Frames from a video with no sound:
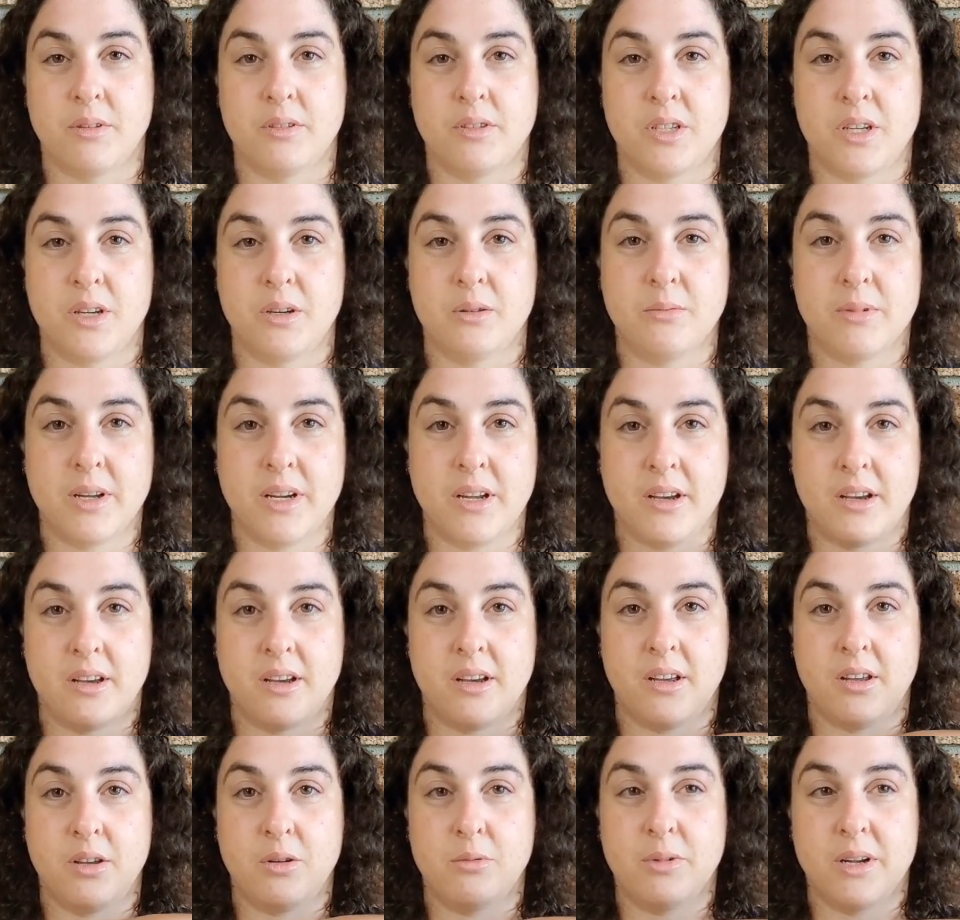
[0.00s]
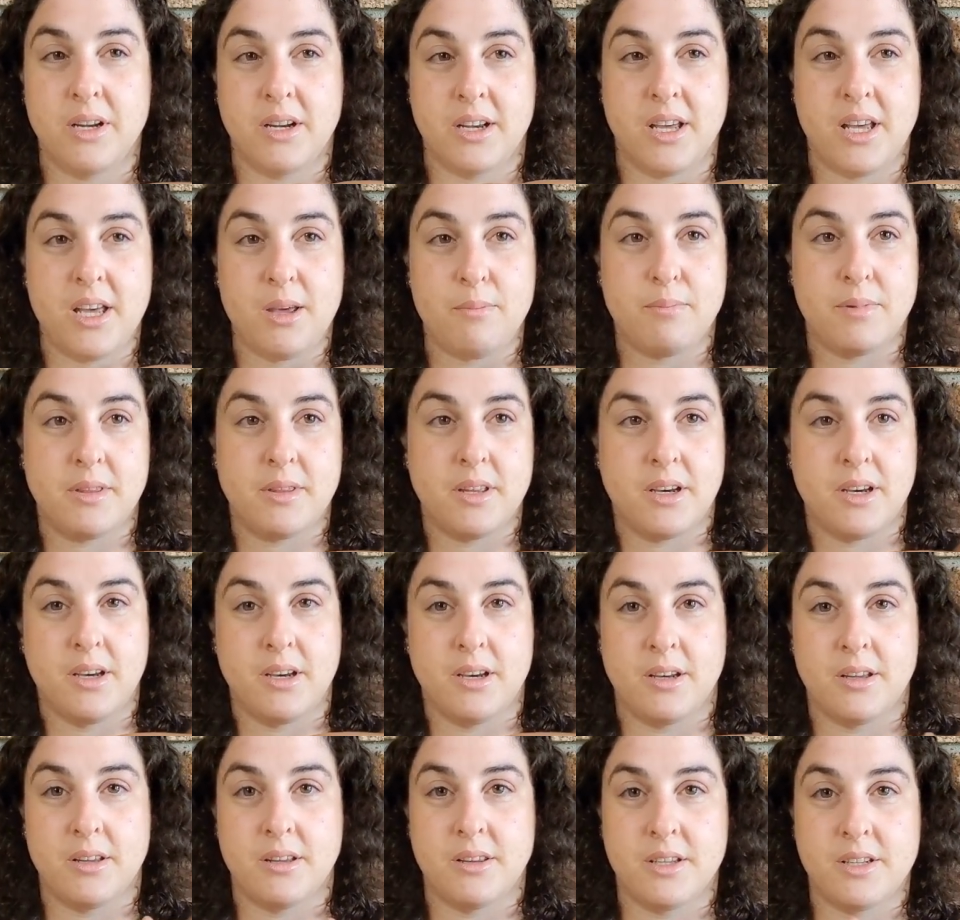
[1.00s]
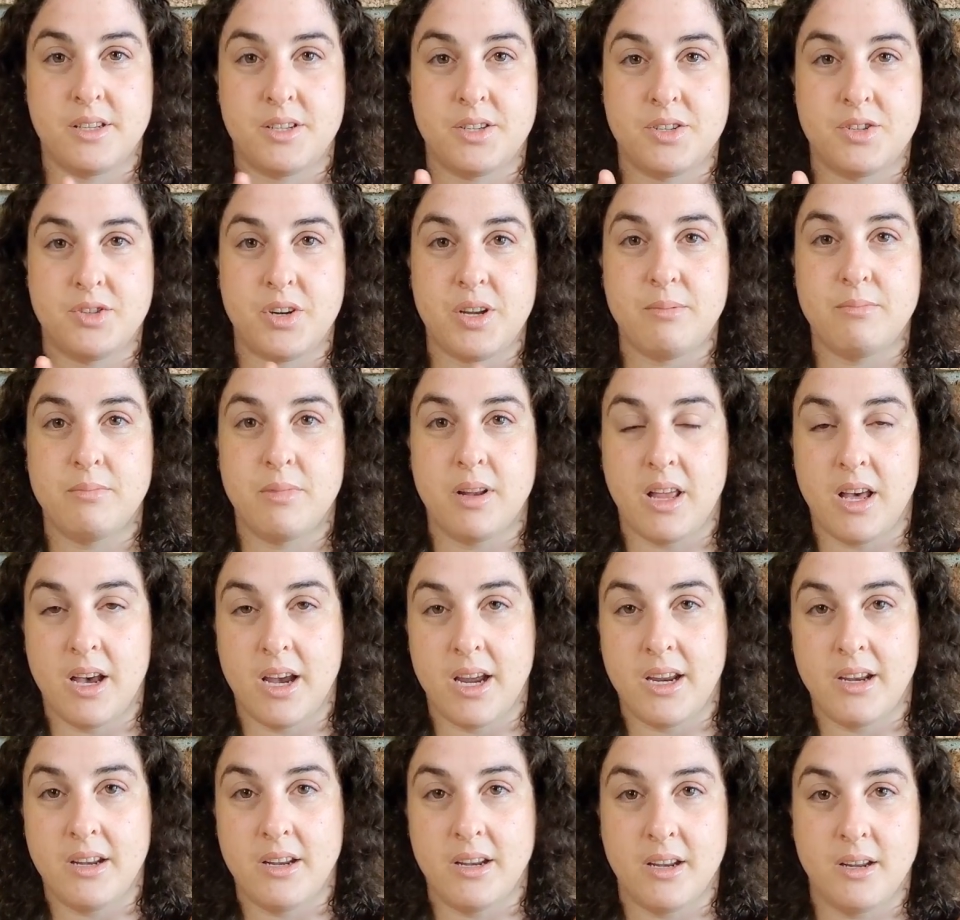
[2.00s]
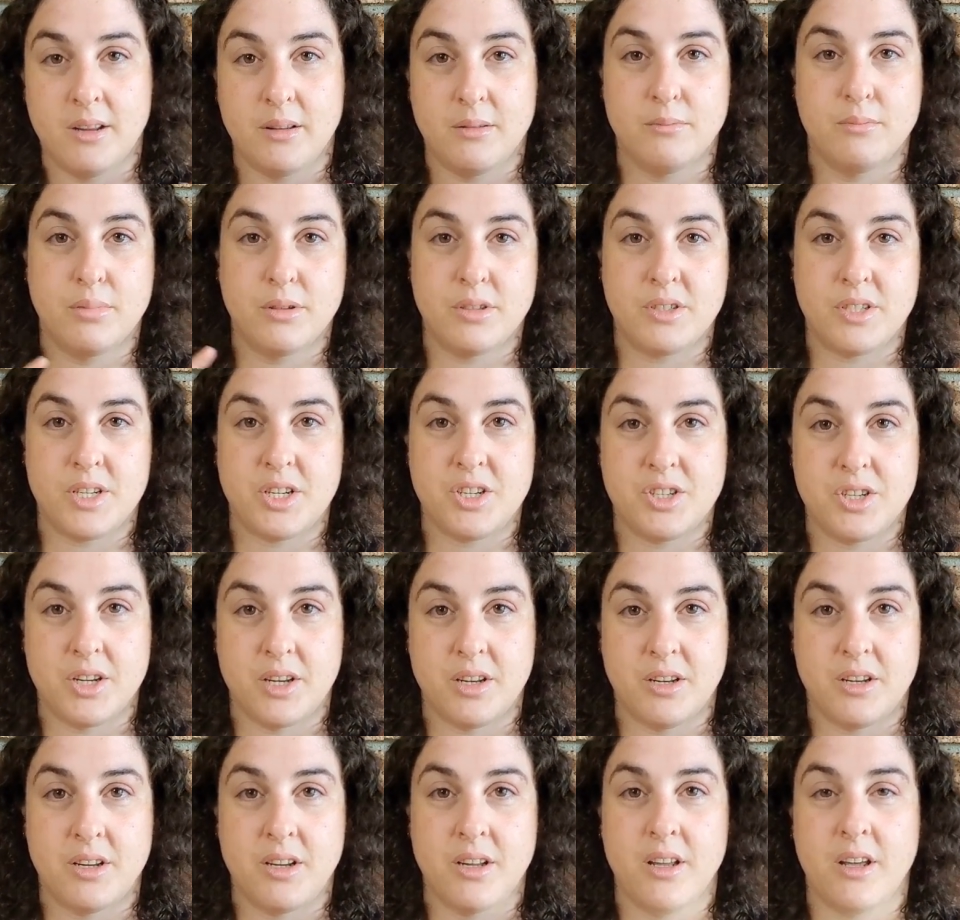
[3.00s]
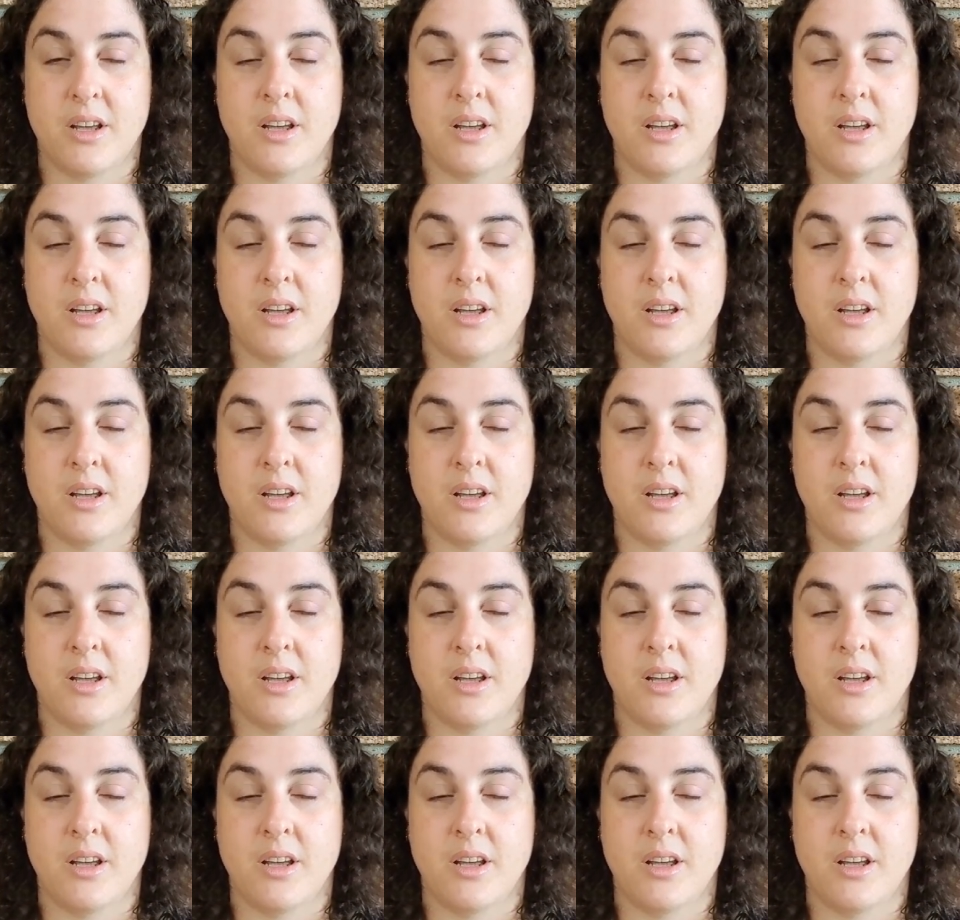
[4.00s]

So you want to keep the streamline position